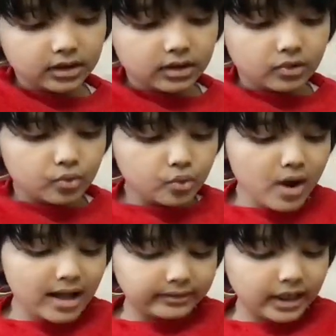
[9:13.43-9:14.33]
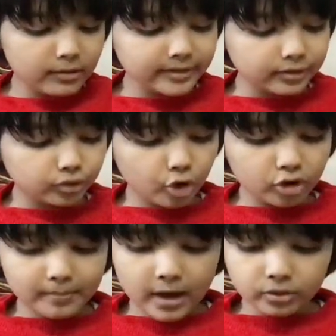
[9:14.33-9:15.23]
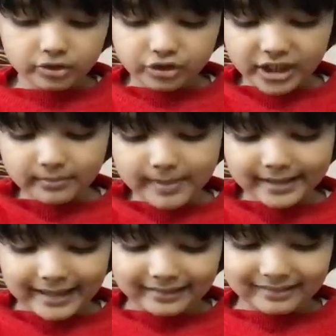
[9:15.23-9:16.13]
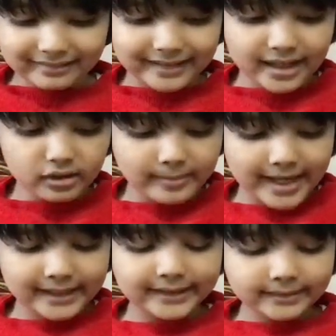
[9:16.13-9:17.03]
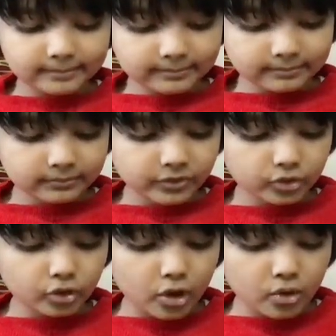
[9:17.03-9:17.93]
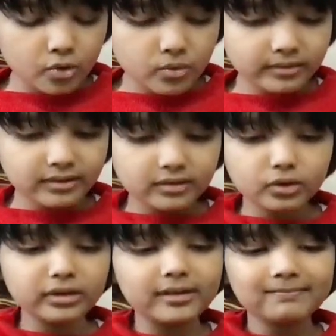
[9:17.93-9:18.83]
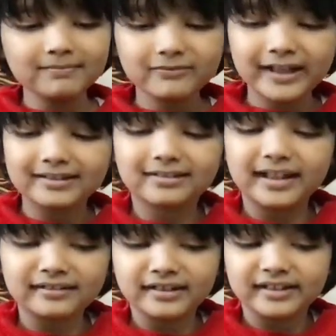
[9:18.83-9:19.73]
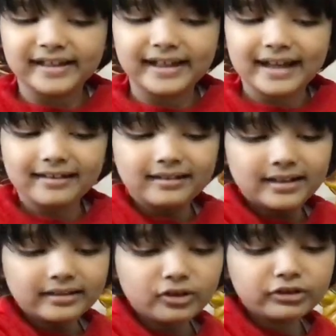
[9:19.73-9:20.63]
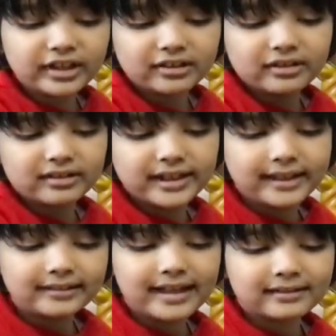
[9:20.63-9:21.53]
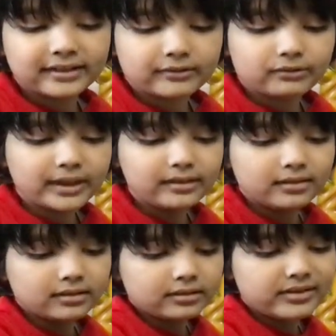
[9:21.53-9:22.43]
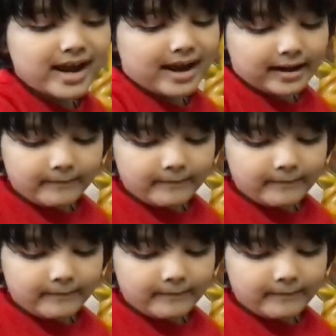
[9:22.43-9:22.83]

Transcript: Well, now I'm going to talk about checkmate and stalemate. So, those are technically tactics, right? Yeah.